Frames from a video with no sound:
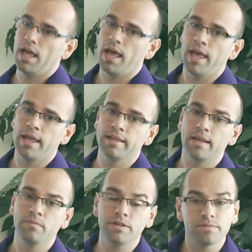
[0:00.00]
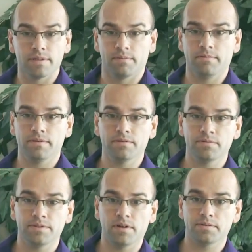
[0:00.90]
And then we do something with those
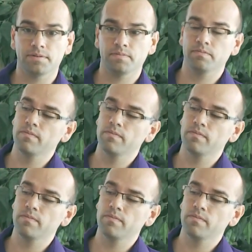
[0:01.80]
results.